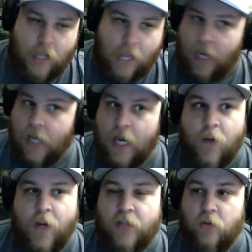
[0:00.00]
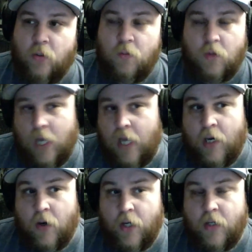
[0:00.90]
hanging out next to him. Can't
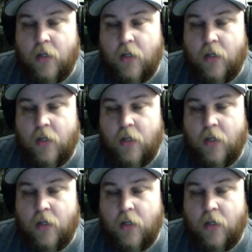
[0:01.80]
hear it.